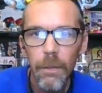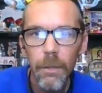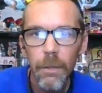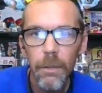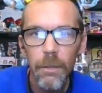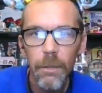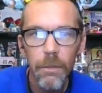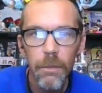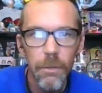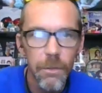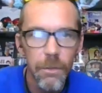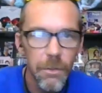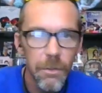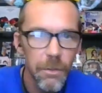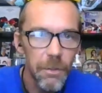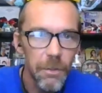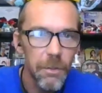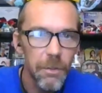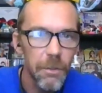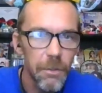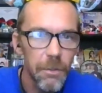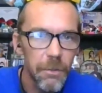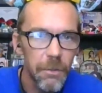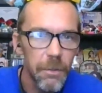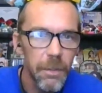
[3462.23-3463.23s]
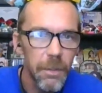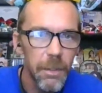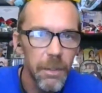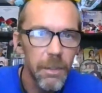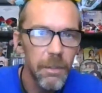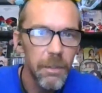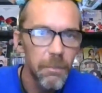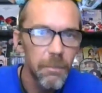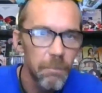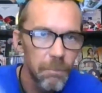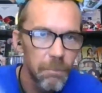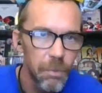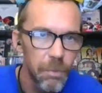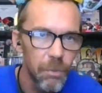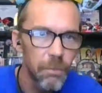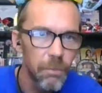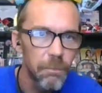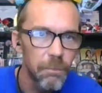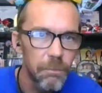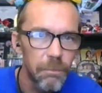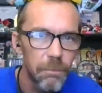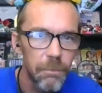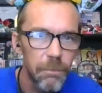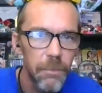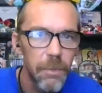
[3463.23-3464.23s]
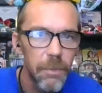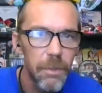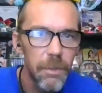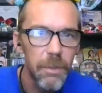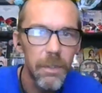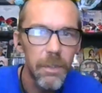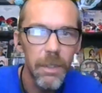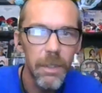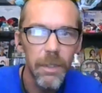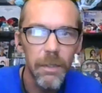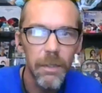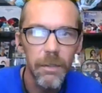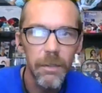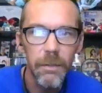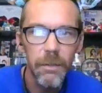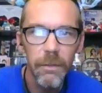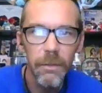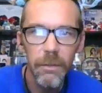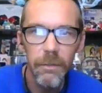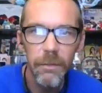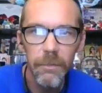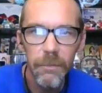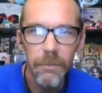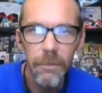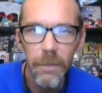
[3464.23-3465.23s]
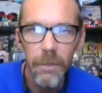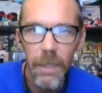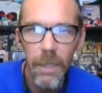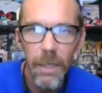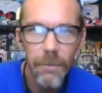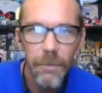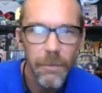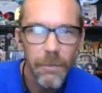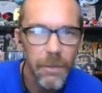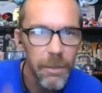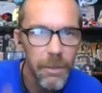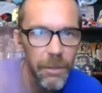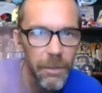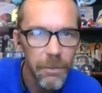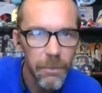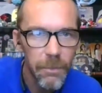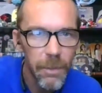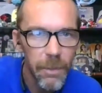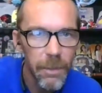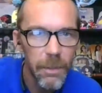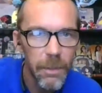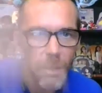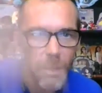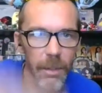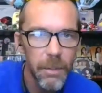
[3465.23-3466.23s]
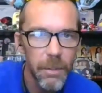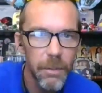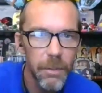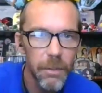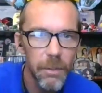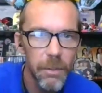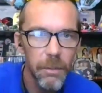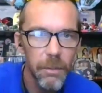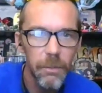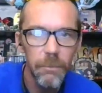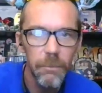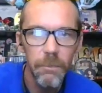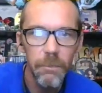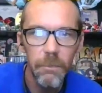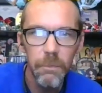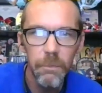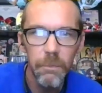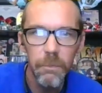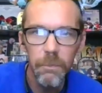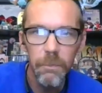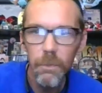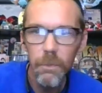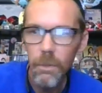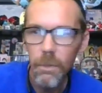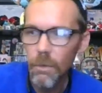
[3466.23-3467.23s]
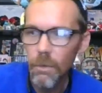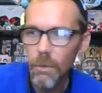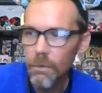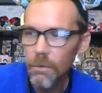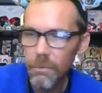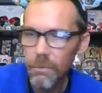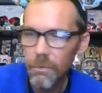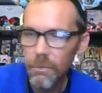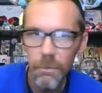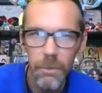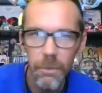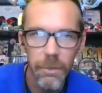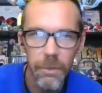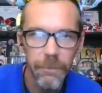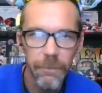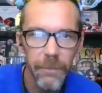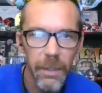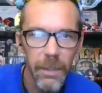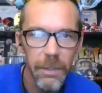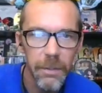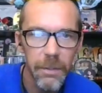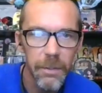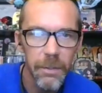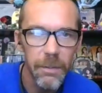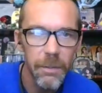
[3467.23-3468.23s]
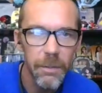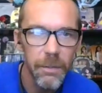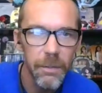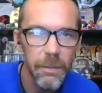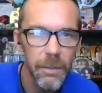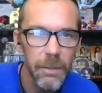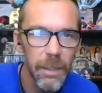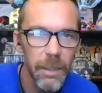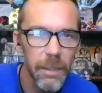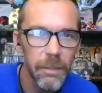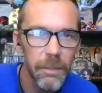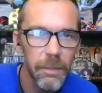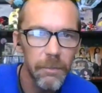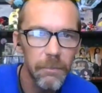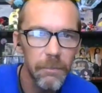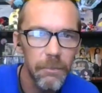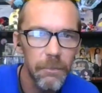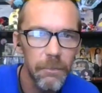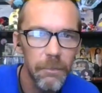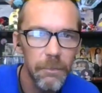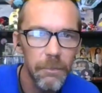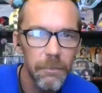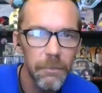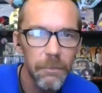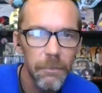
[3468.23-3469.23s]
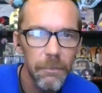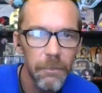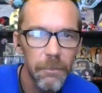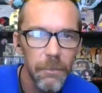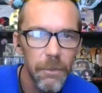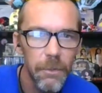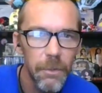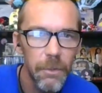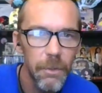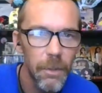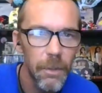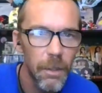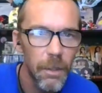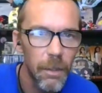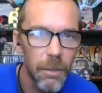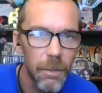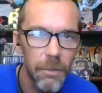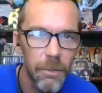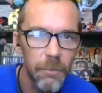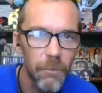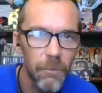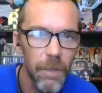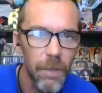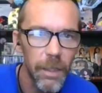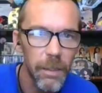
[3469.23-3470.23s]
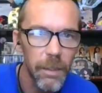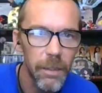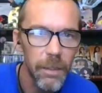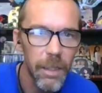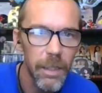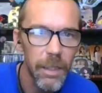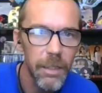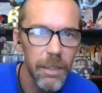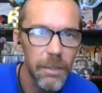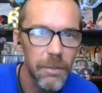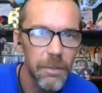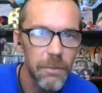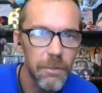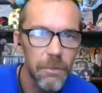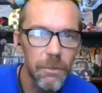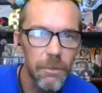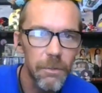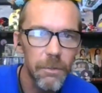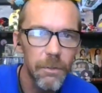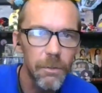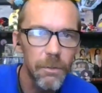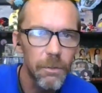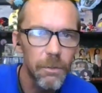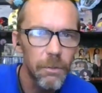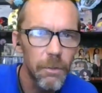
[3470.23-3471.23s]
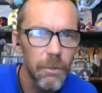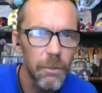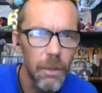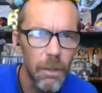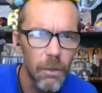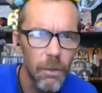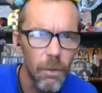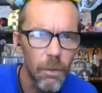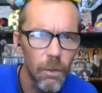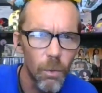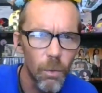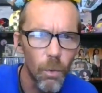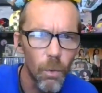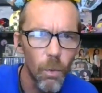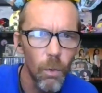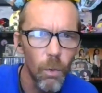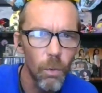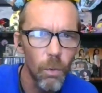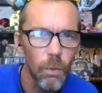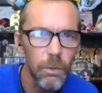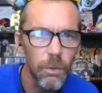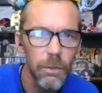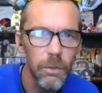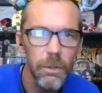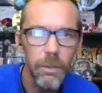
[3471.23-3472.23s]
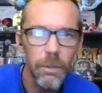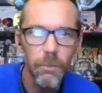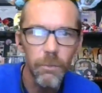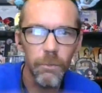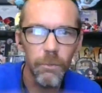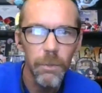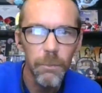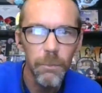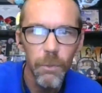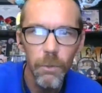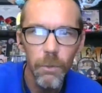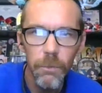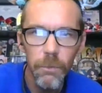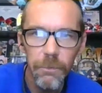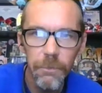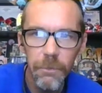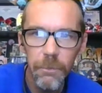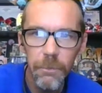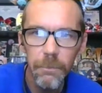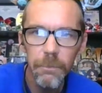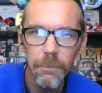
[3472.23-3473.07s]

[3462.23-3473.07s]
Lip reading: security, boom, it's there. Everything's right there. You can go through devices that you aren't recognized or are old. You can remove them.